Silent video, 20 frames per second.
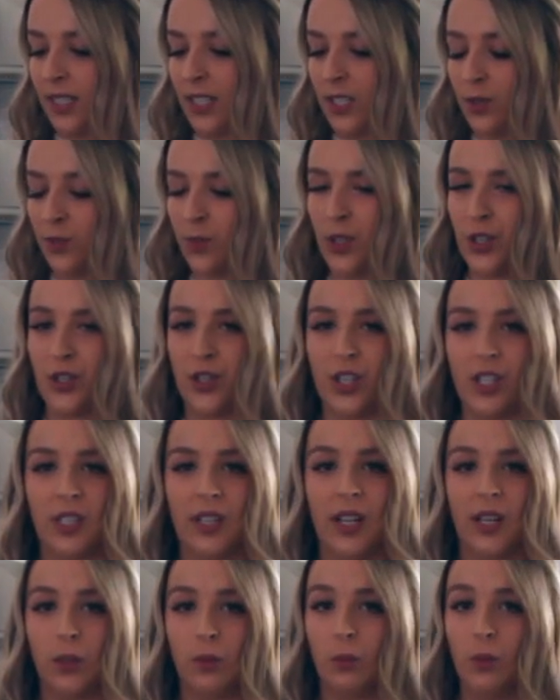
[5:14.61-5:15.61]
This was just
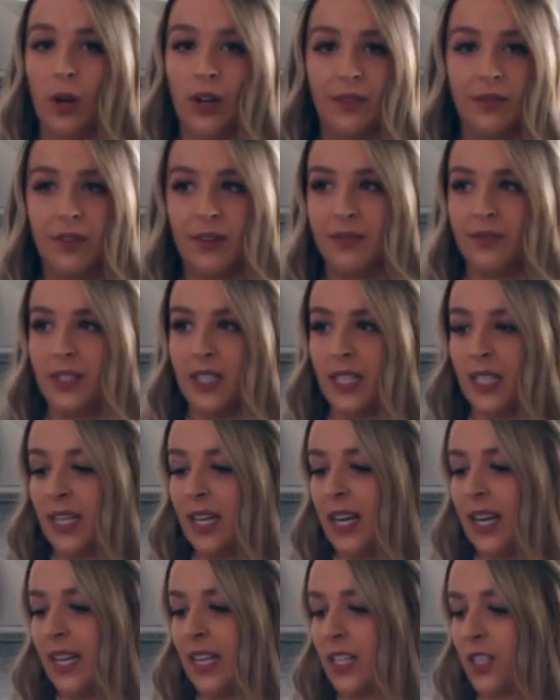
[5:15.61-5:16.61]
like
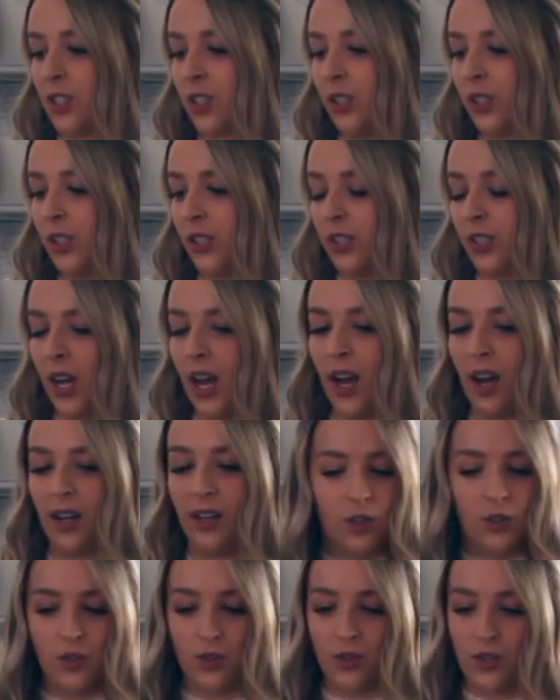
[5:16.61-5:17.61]
$1.50 and it's good to
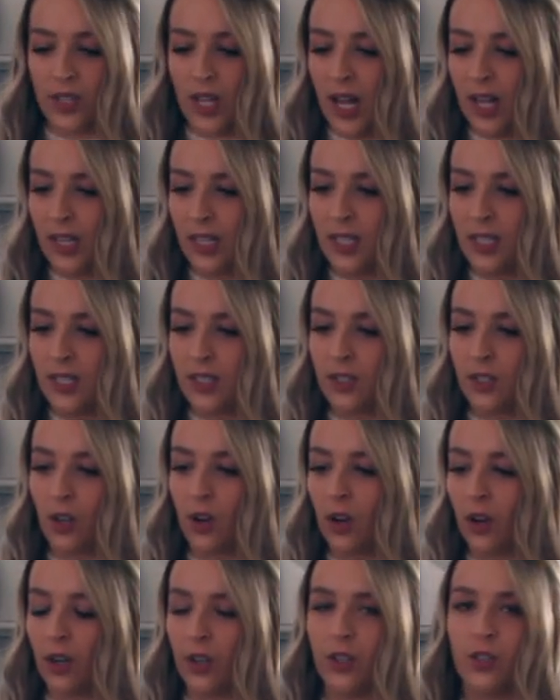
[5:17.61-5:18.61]
add to salads
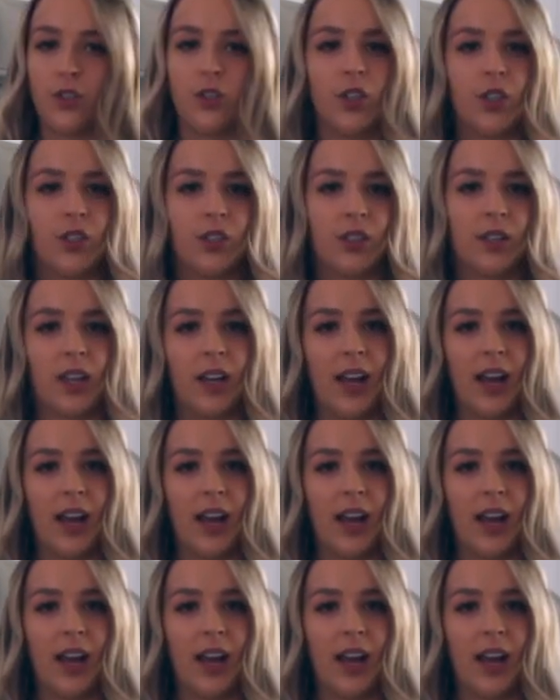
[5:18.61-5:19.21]
or just